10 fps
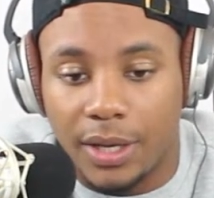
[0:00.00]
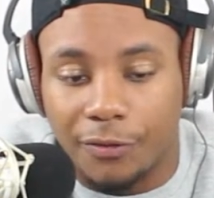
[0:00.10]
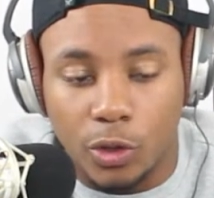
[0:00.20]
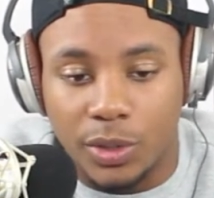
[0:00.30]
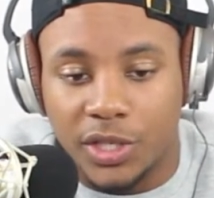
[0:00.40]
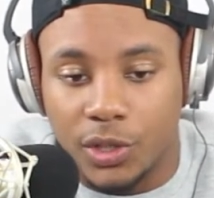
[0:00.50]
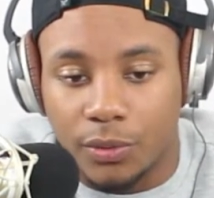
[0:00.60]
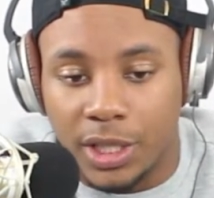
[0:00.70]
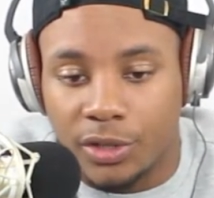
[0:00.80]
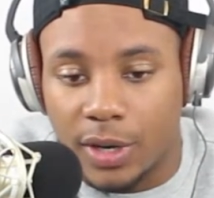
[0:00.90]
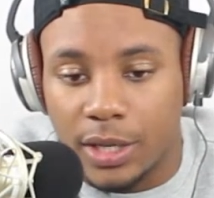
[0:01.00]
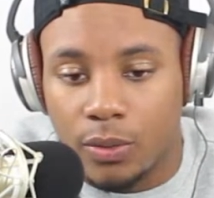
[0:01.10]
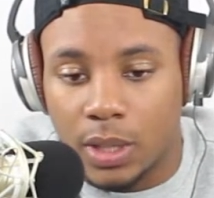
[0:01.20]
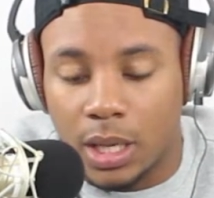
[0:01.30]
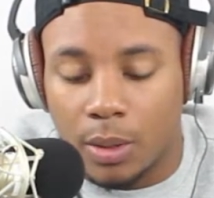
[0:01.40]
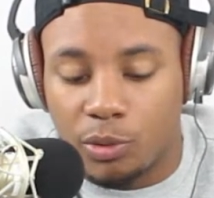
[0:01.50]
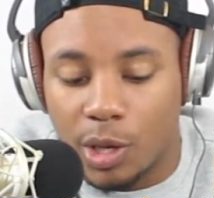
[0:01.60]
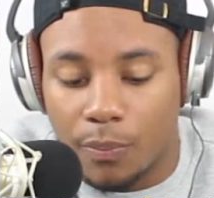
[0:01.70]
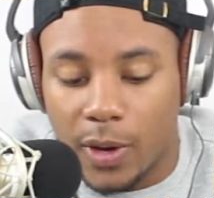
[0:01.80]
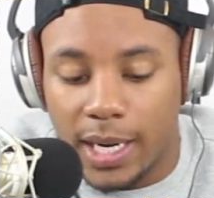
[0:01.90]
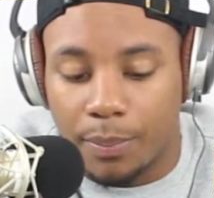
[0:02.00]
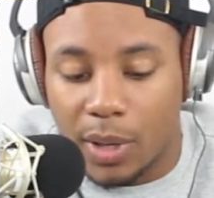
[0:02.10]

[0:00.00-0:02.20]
if you disagree, Trey, you can jump right in.